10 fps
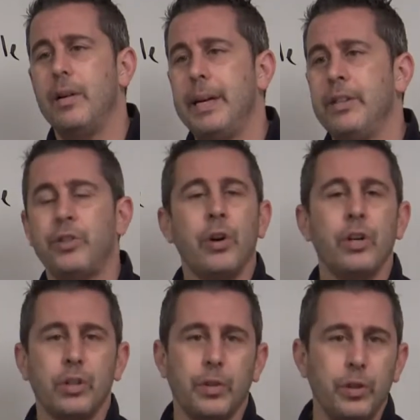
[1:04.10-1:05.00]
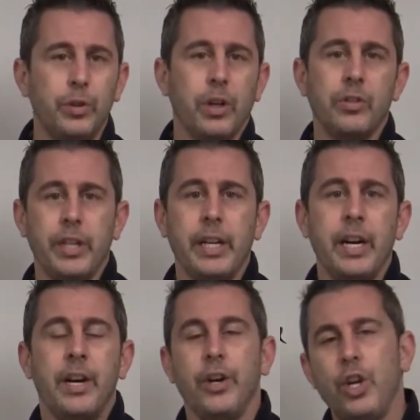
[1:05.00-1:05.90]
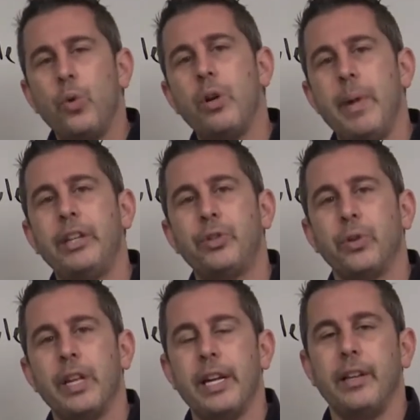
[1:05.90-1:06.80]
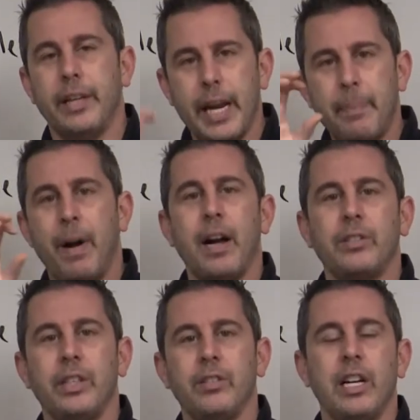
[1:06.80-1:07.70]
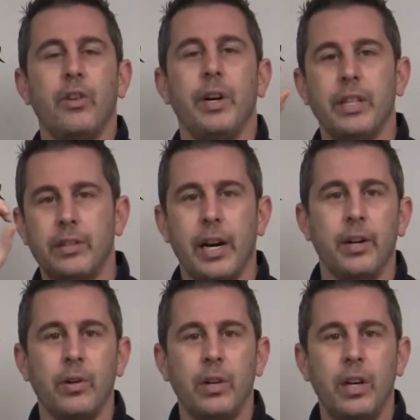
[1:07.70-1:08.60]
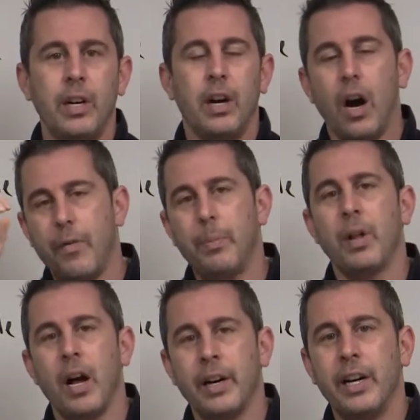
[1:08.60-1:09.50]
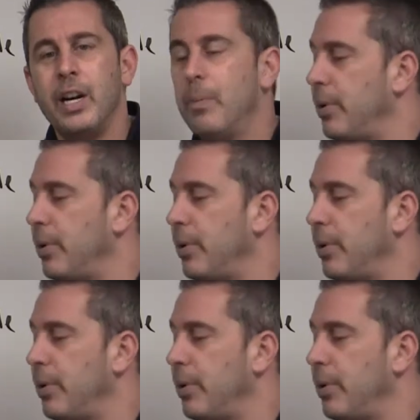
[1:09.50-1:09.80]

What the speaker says: in Turnersville, New Jersey. You want to make sure that kickboxing is not only in the title of the blog,